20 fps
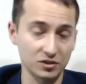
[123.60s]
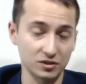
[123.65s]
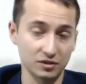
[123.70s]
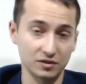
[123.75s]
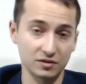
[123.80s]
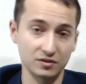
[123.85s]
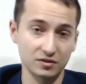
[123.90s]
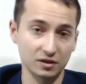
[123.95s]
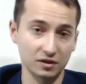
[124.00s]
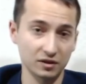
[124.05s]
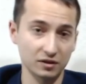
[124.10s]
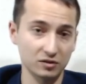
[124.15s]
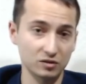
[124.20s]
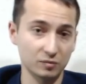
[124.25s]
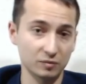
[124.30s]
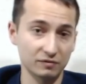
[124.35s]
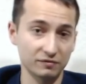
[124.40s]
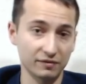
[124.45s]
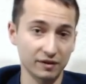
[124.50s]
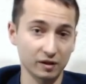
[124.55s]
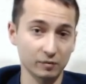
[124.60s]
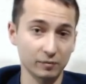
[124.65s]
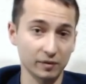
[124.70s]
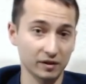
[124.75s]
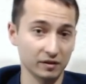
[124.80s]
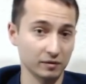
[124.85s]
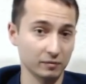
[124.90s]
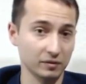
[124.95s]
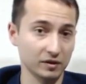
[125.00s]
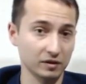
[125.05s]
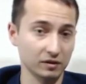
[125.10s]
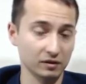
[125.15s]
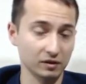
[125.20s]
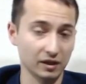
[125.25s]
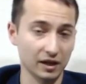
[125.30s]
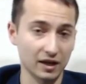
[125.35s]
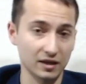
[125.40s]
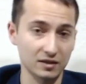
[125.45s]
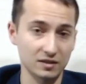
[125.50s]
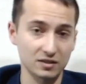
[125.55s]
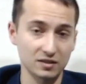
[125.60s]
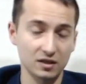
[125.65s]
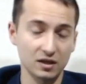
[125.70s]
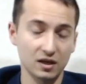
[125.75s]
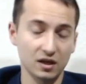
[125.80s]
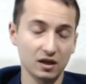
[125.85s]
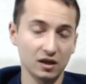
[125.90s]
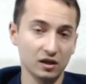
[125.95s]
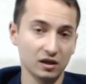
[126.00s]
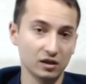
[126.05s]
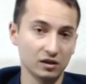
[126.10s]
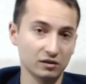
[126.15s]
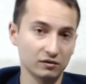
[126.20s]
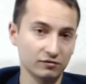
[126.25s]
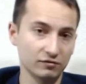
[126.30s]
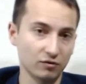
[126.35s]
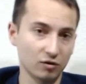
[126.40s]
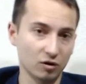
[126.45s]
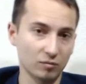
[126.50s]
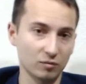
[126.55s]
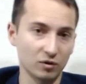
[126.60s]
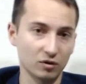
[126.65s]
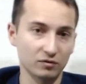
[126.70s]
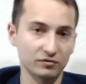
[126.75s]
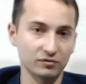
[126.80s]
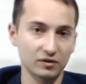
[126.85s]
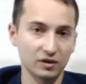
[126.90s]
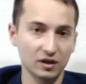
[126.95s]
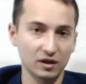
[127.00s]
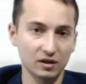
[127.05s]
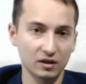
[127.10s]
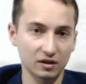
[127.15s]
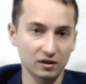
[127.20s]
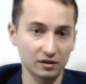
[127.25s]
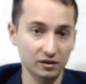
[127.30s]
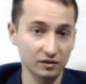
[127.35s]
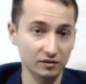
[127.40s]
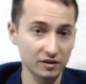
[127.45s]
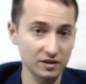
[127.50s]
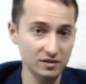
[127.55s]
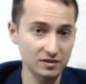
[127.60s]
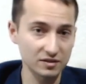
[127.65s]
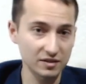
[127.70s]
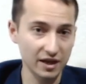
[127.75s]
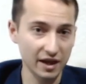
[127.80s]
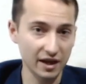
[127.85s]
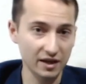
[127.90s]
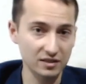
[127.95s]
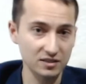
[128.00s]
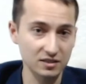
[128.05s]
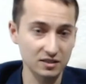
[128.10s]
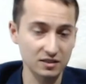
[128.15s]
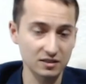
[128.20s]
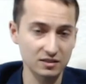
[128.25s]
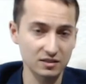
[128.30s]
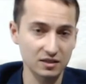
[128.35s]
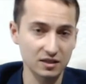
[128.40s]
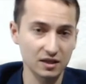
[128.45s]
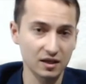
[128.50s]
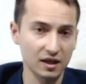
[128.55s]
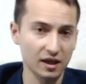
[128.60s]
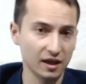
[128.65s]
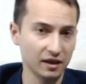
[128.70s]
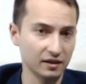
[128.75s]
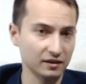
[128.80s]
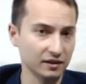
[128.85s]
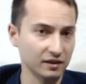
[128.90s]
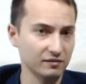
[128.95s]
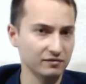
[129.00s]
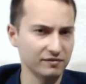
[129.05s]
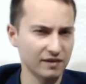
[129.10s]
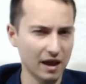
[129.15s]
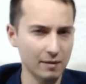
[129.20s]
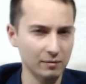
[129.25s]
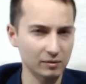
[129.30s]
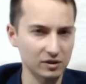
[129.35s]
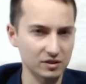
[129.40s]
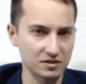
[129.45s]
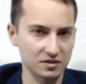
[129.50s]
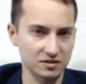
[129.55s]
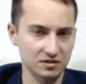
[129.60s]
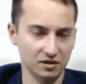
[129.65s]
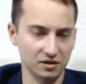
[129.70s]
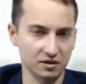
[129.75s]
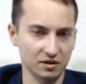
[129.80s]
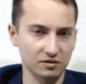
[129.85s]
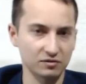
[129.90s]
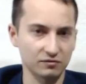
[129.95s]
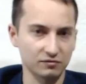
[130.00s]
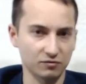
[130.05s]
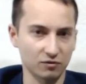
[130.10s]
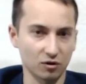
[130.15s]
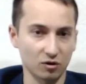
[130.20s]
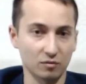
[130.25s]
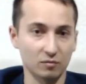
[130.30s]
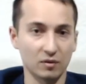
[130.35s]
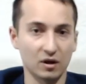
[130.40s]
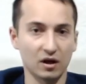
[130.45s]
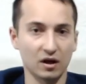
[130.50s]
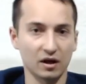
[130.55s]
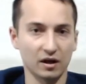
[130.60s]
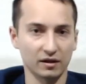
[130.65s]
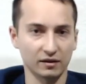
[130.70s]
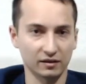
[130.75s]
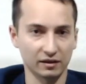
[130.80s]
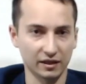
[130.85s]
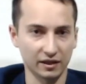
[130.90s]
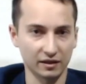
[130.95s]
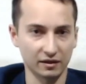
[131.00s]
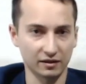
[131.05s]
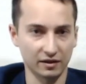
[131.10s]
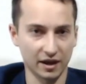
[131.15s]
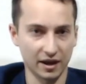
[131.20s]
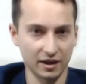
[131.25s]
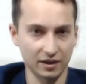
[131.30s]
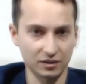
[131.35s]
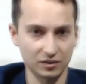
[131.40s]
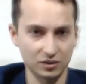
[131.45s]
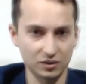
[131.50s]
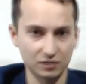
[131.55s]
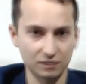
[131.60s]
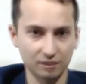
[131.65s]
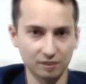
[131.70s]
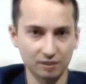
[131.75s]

is starting to be felt by the middle class in the form of increased taxes, and that families are starting to form at later age.